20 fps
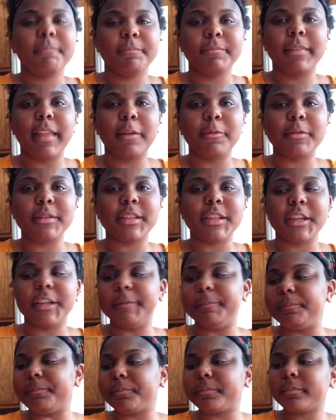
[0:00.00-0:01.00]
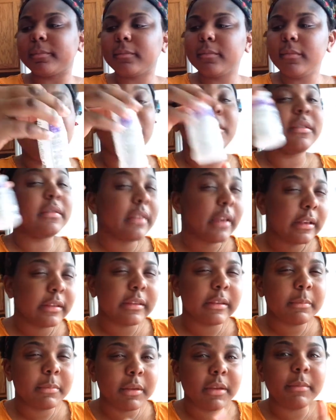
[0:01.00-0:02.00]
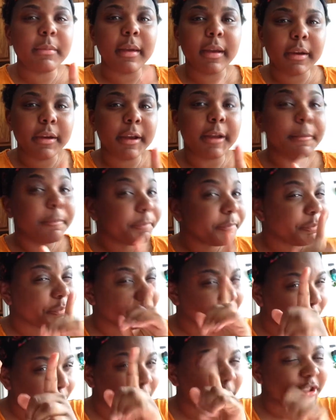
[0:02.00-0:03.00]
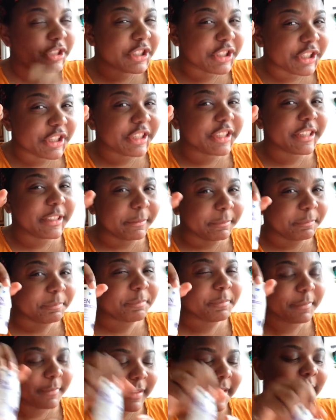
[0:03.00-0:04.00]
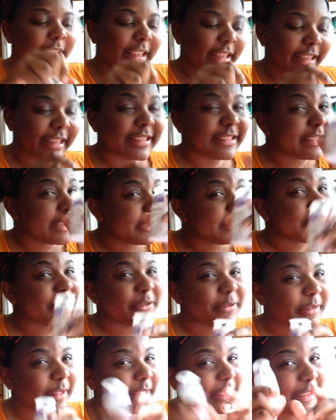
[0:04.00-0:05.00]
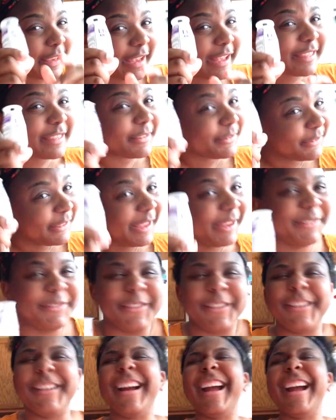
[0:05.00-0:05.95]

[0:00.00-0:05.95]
That was good. You can taste the blueberry, which is good. It tells you that they got the flavor.